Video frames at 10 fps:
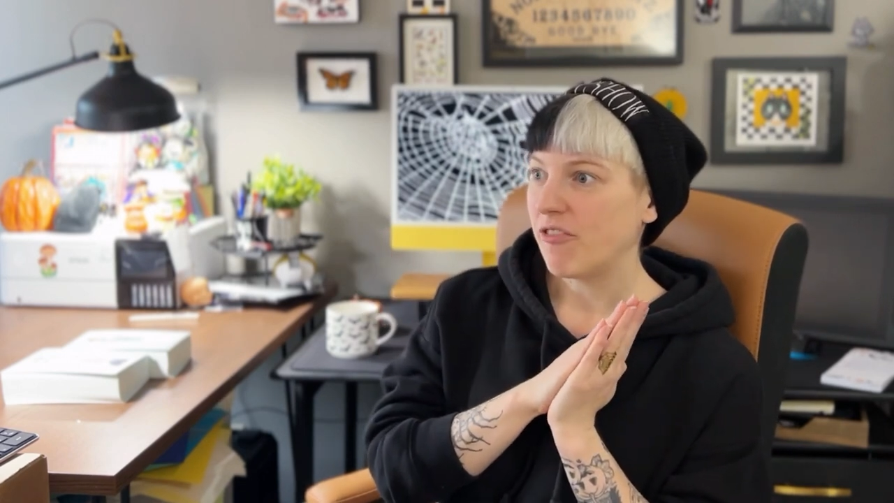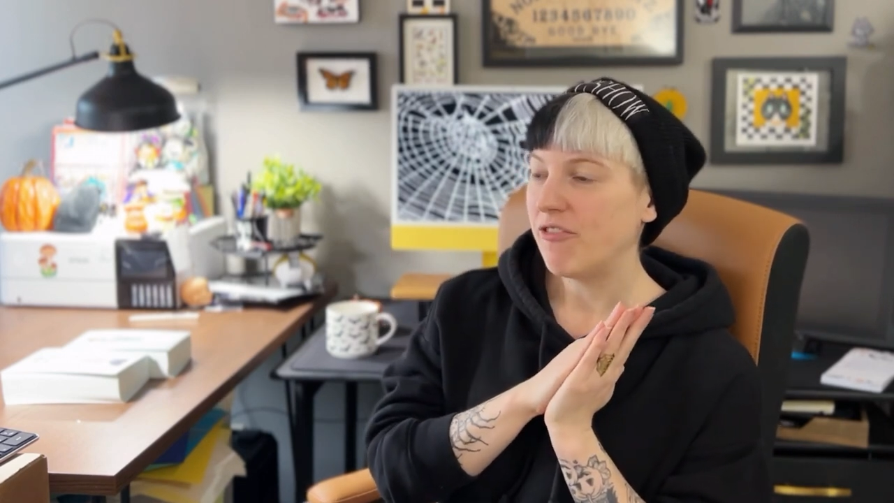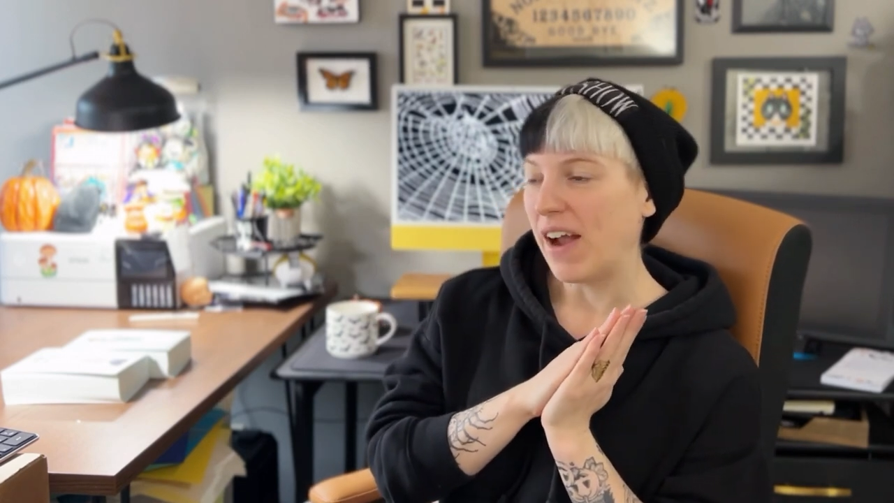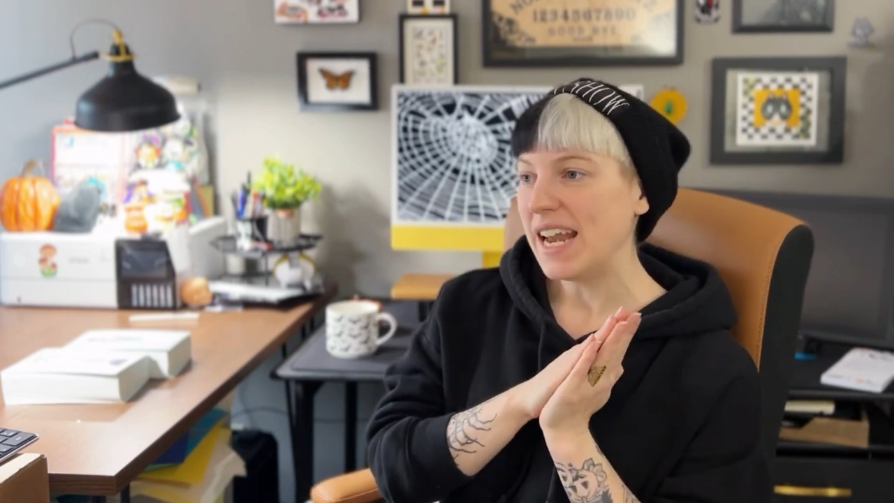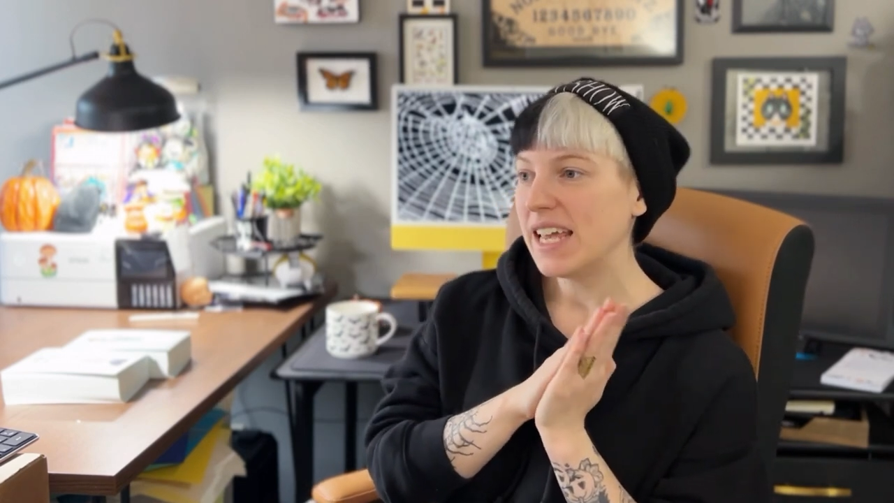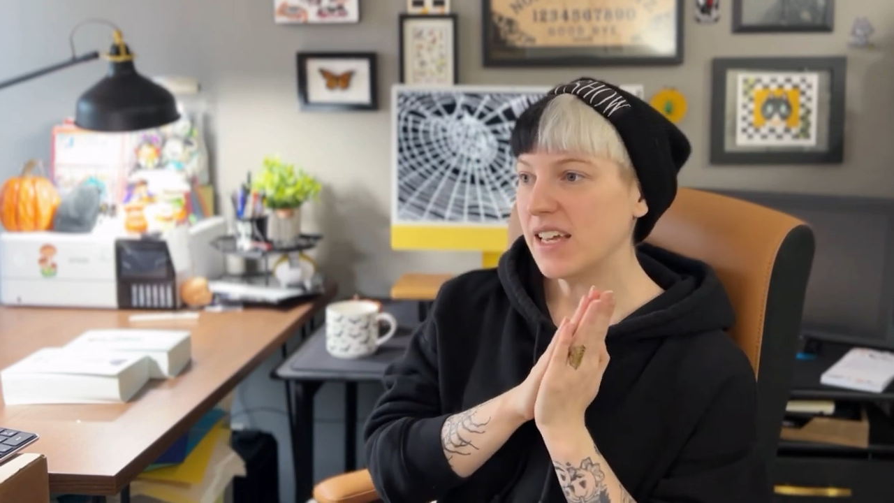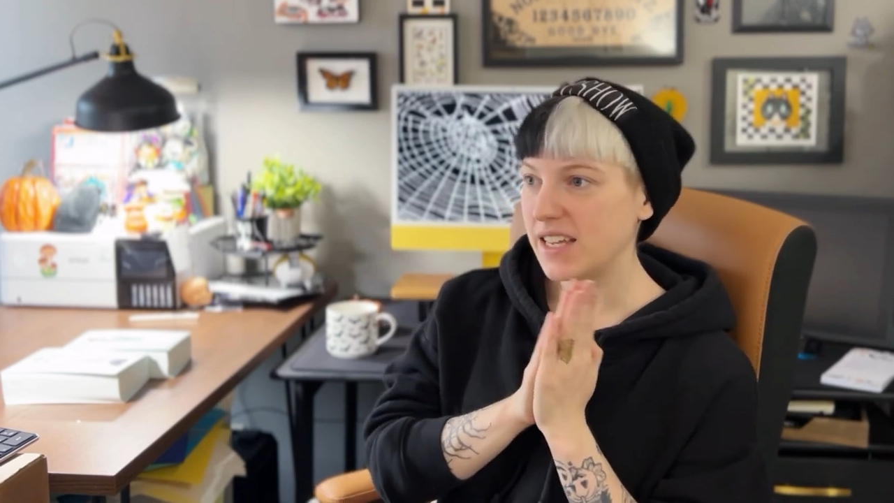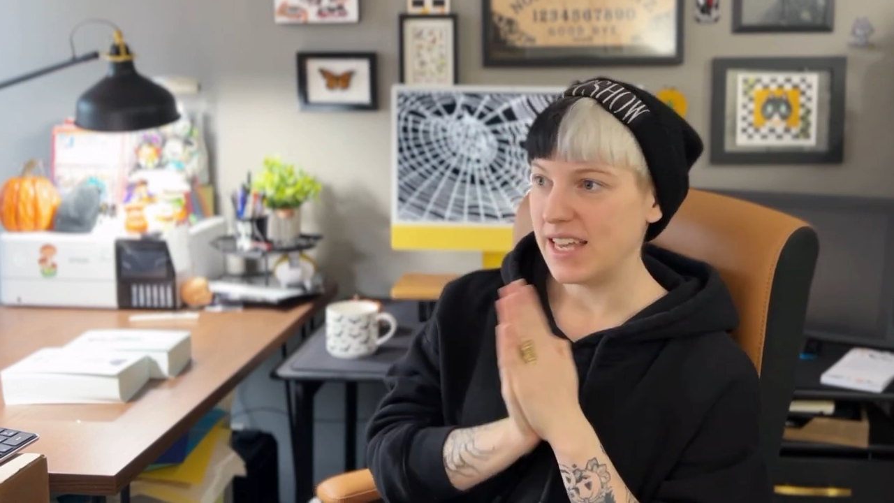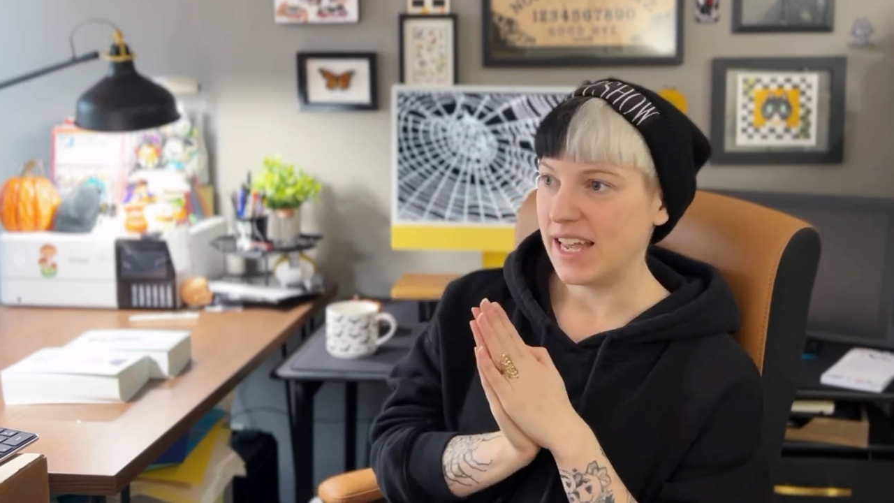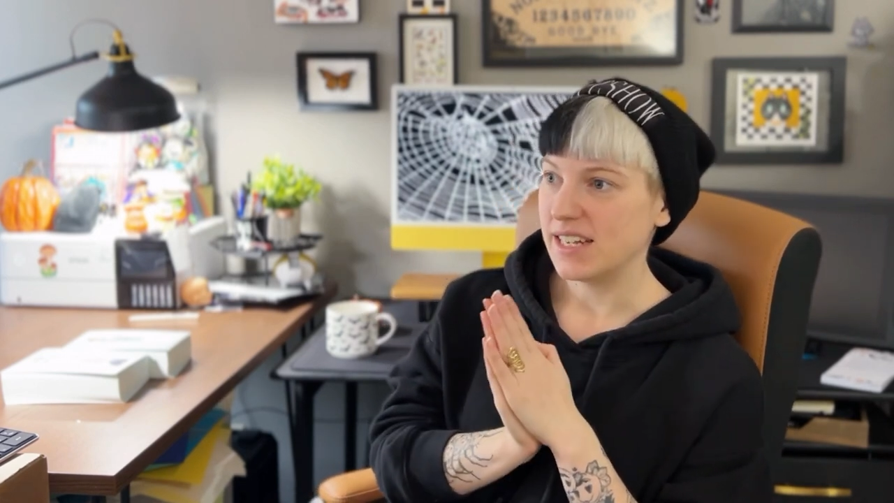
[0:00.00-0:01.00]
fighting
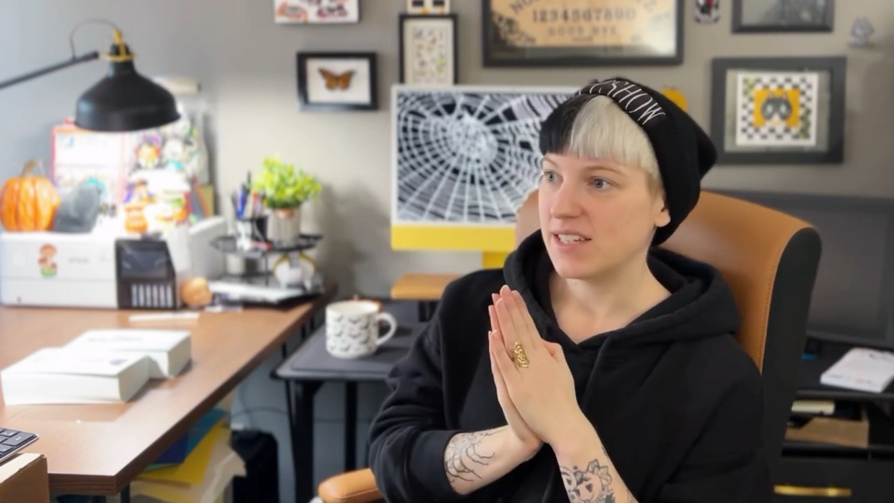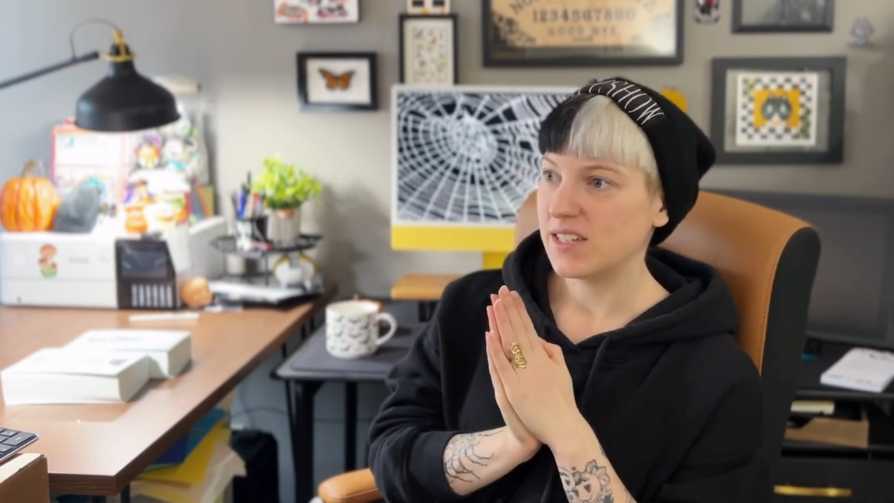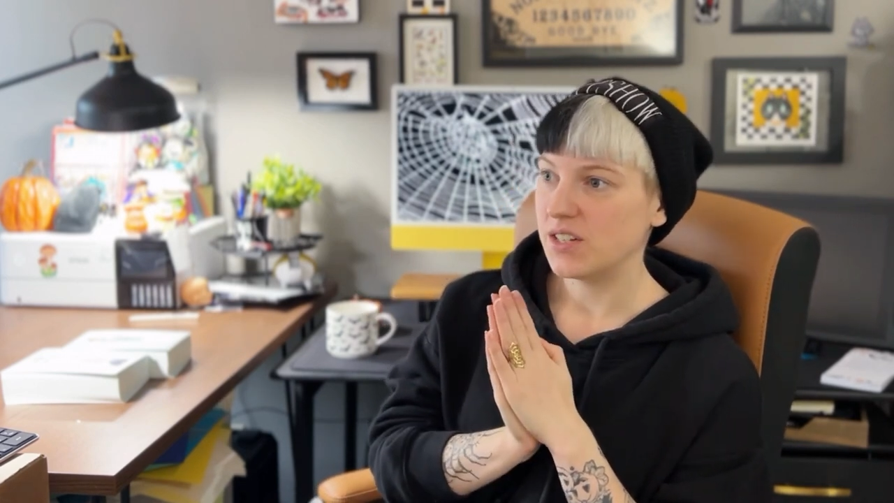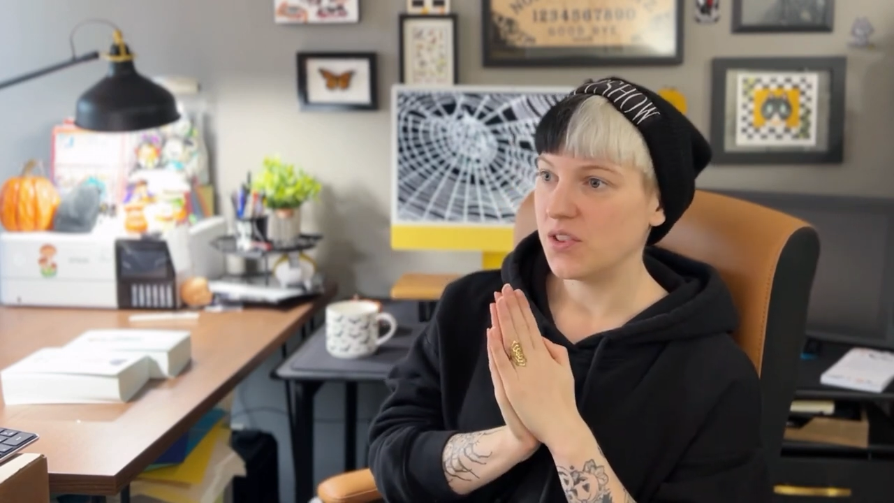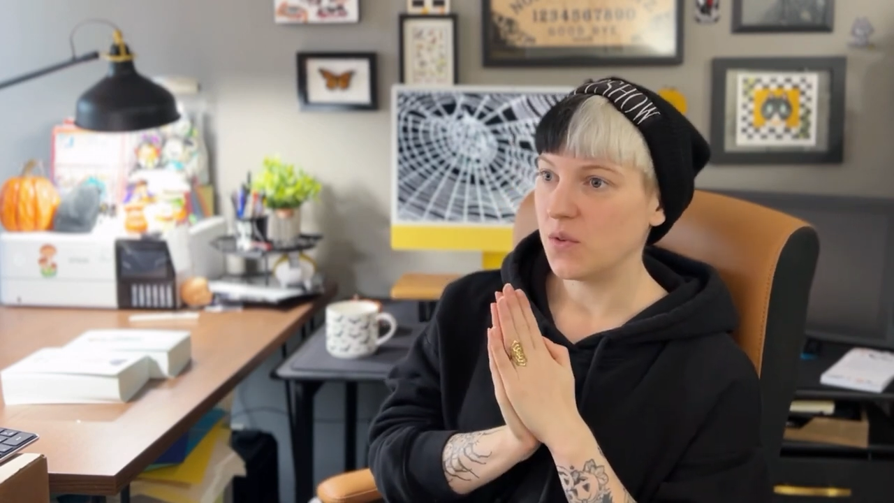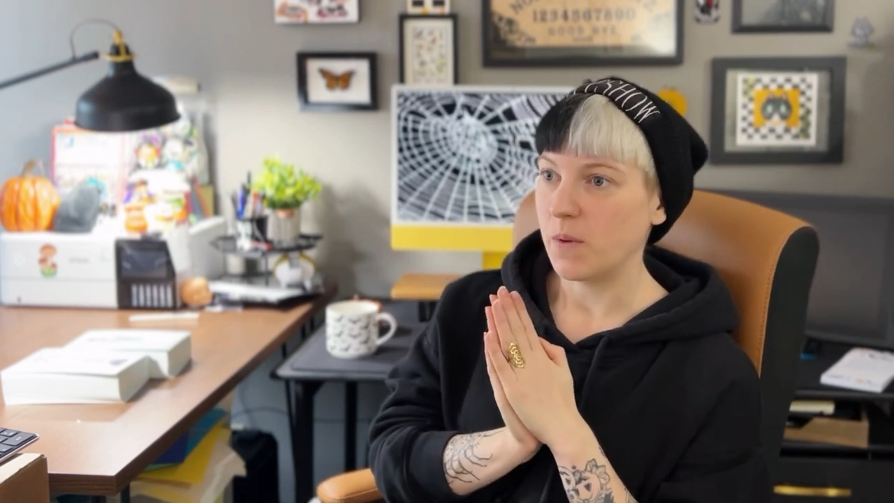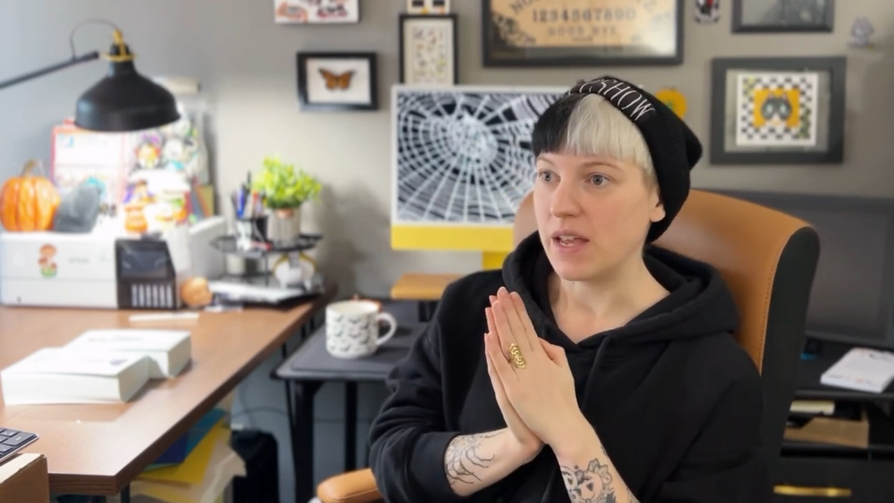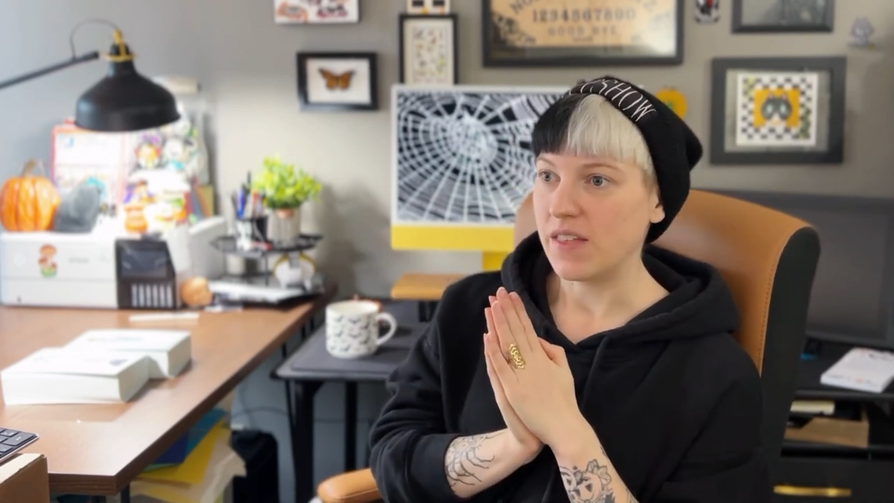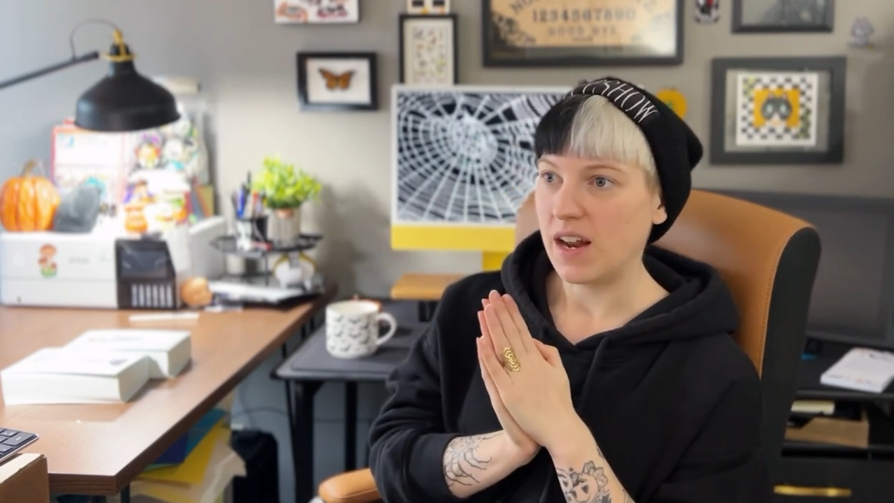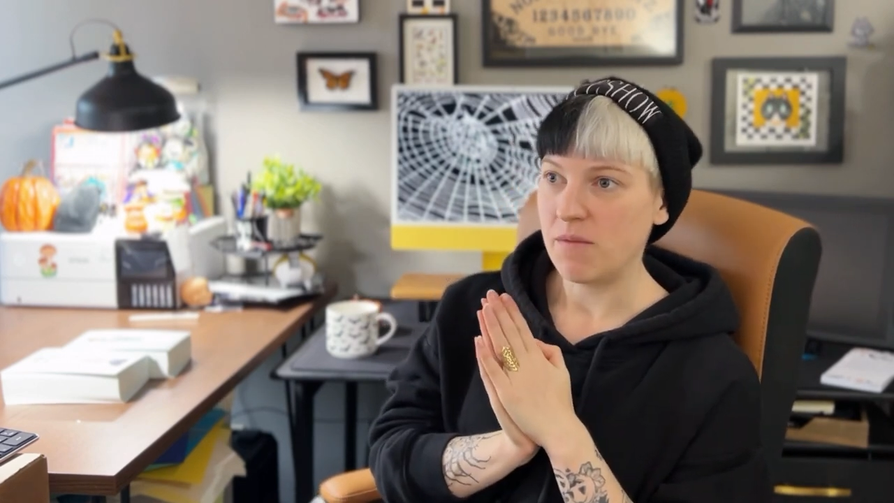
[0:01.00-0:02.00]
against the way
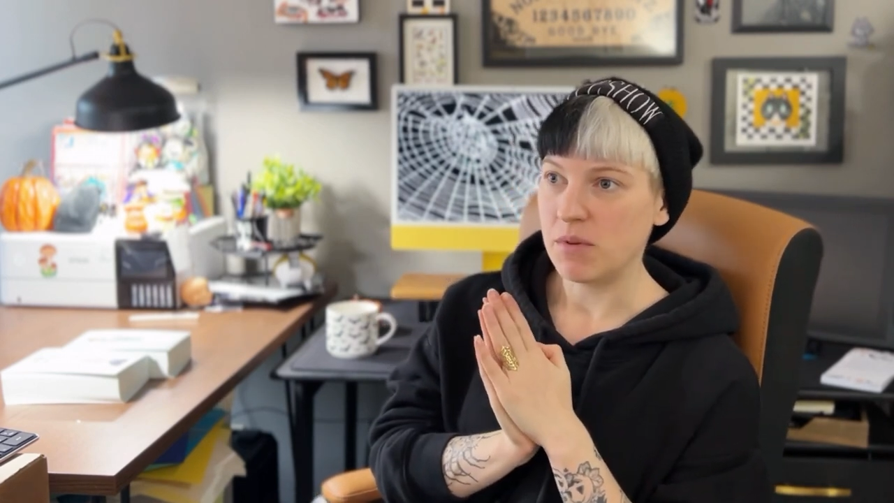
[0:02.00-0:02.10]
that I've